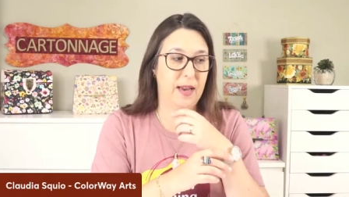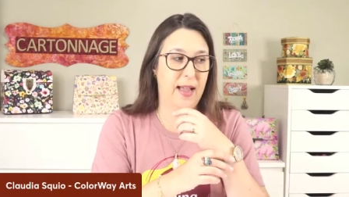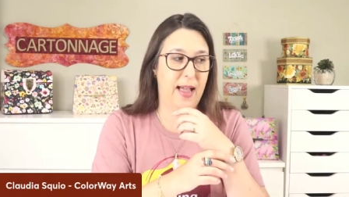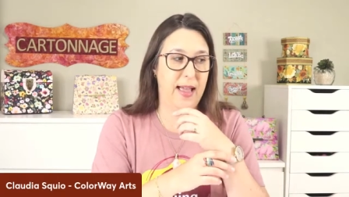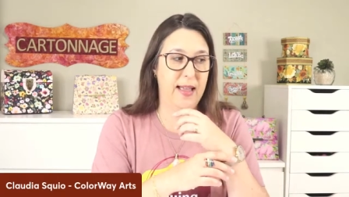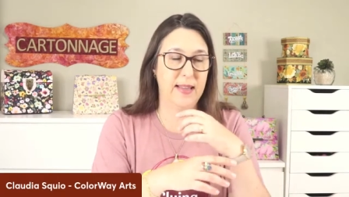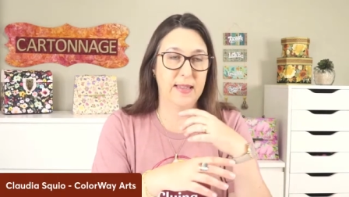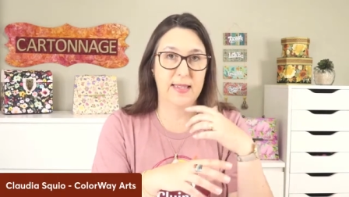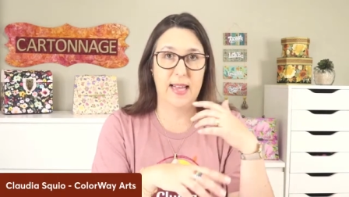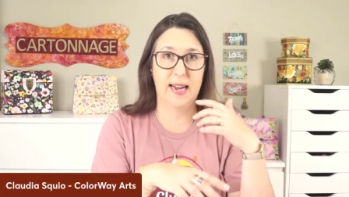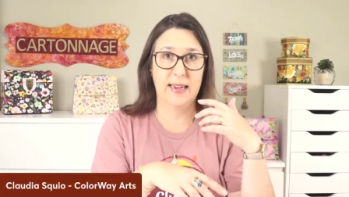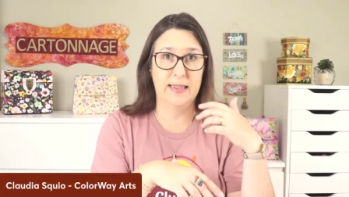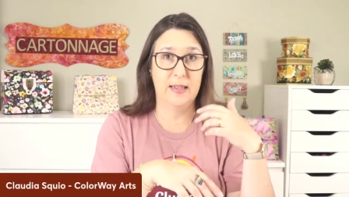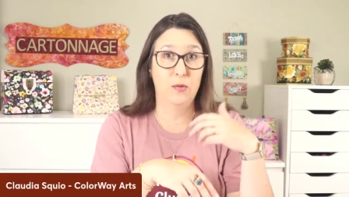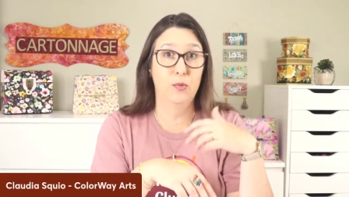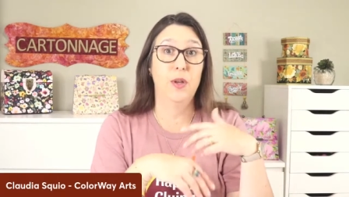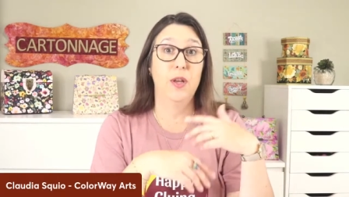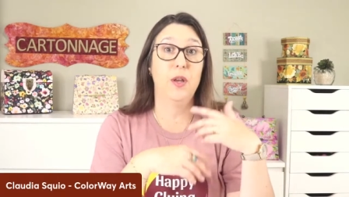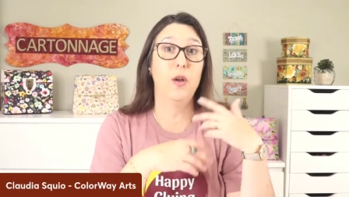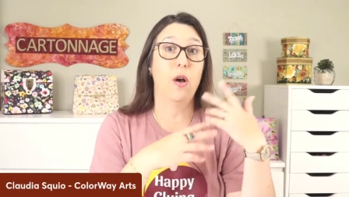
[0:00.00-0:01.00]
I
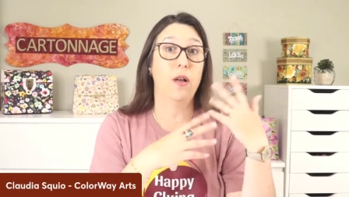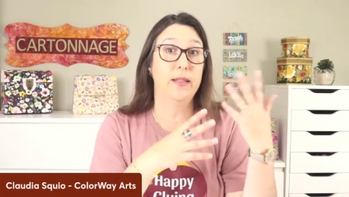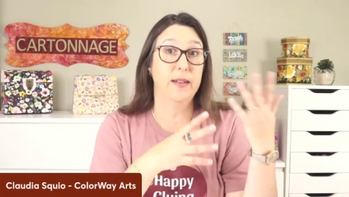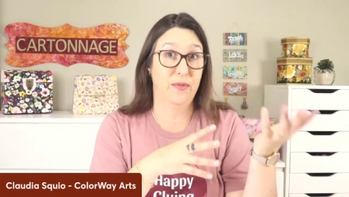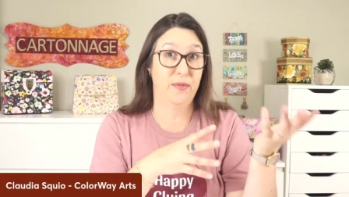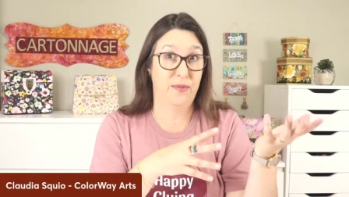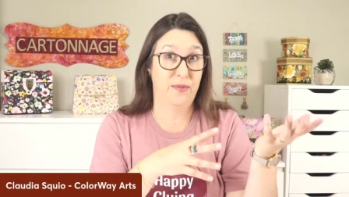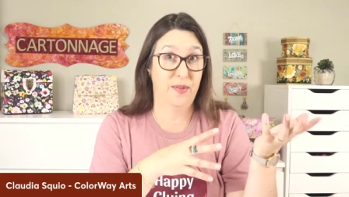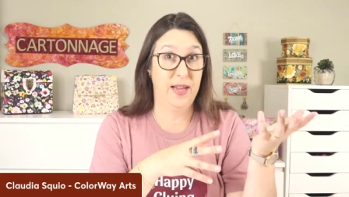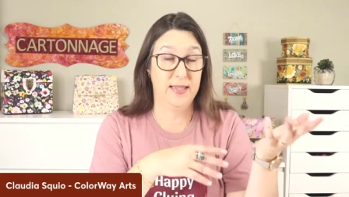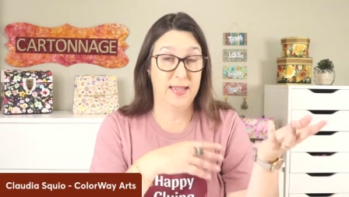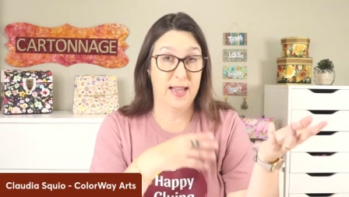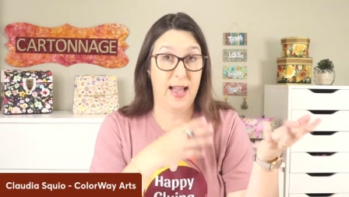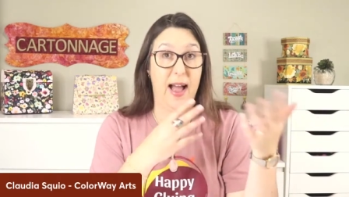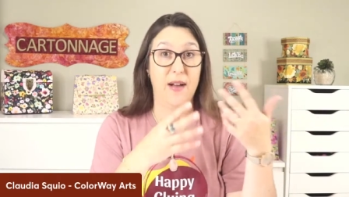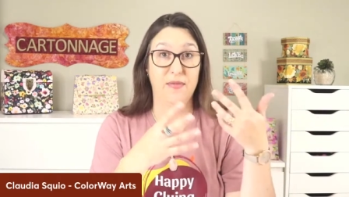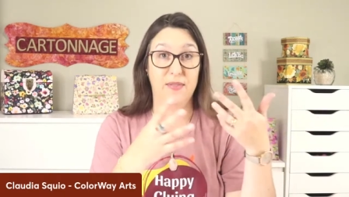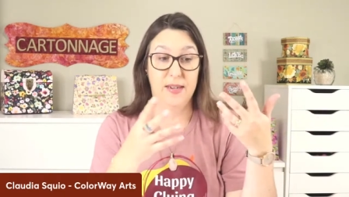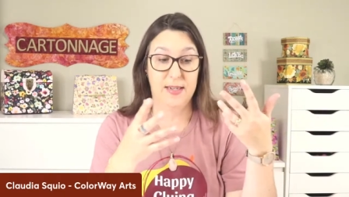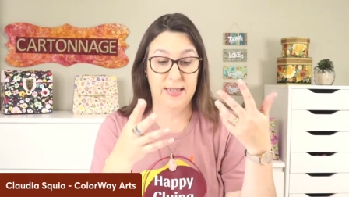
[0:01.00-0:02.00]
started doing other things
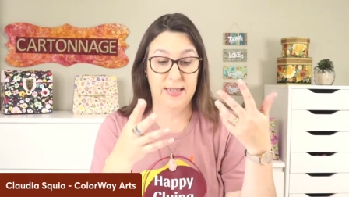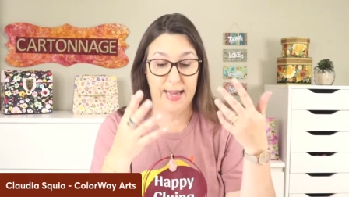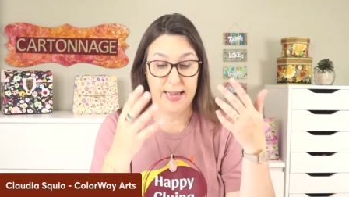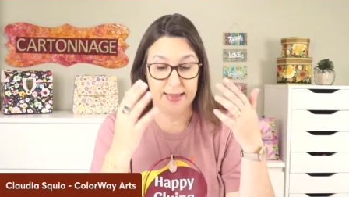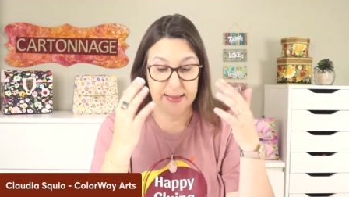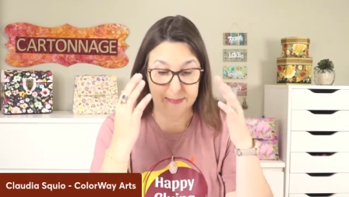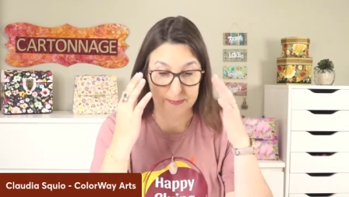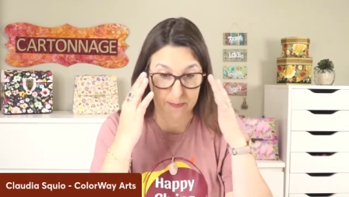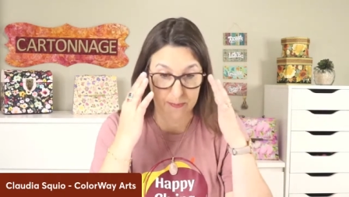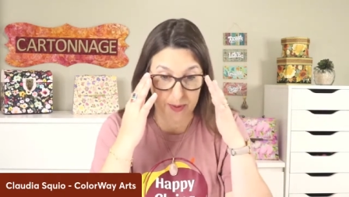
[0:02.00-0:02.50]
after that